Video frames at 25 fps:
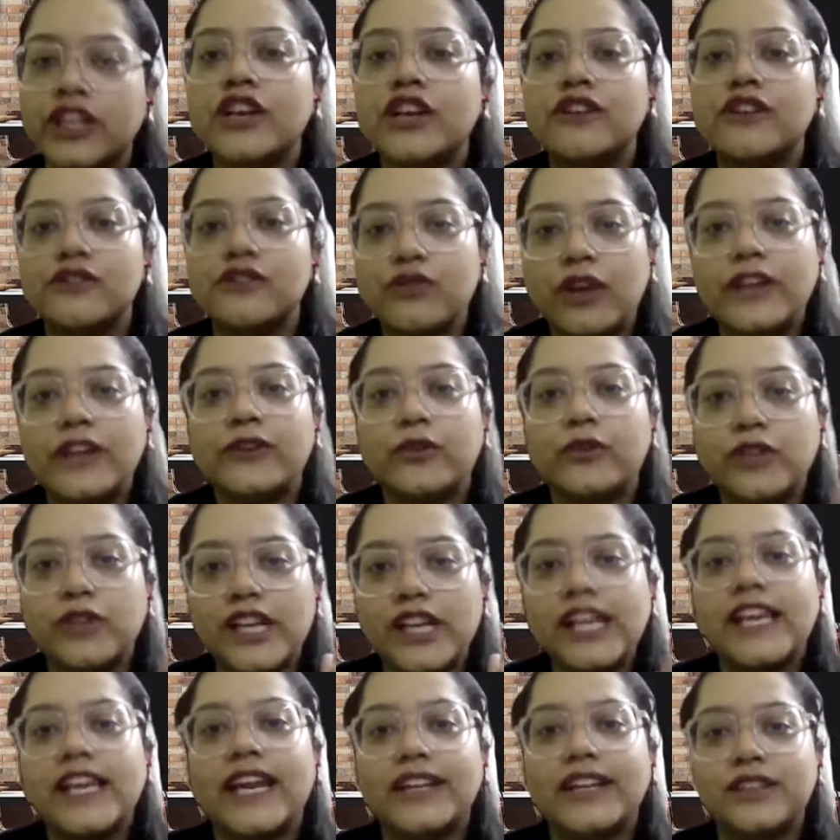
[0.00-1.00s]
So I
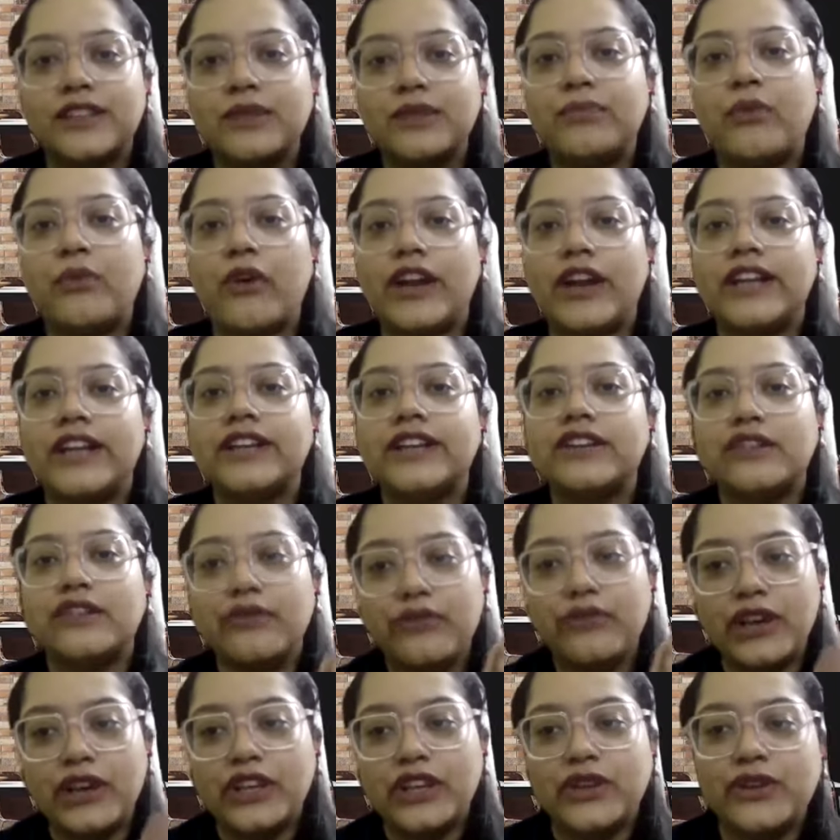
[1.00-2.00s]
totally get the point
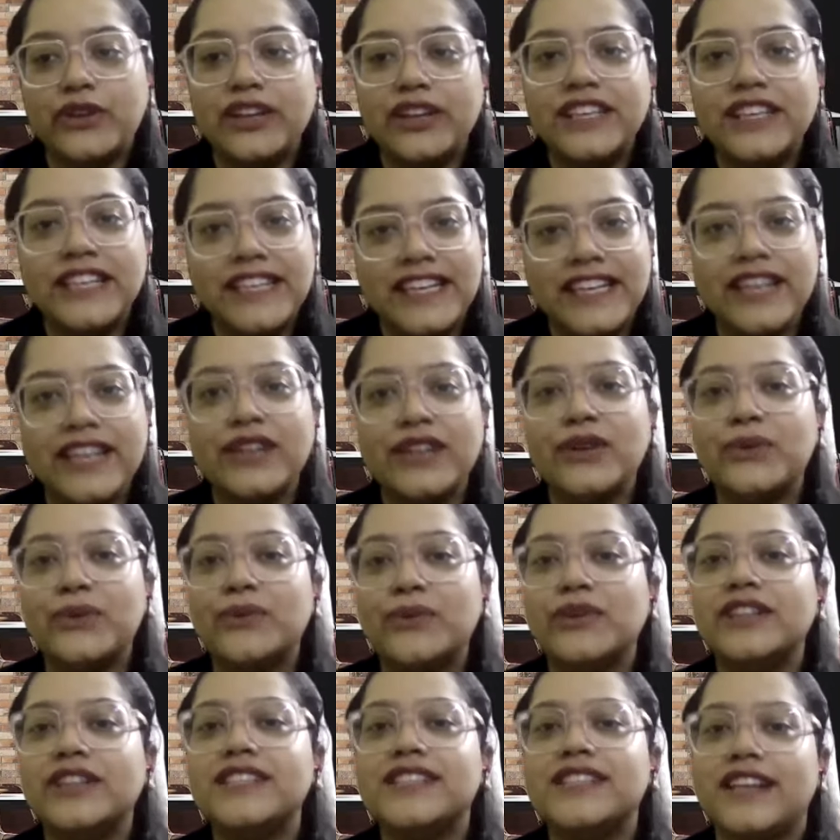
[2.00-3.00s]
where you are leading
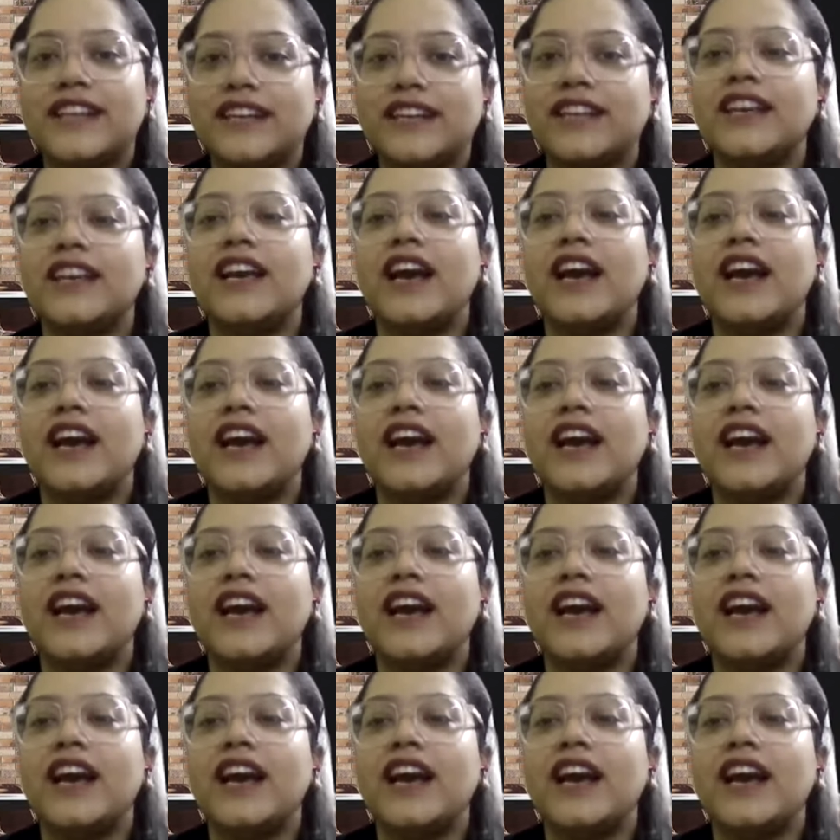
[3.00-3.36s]
towards that,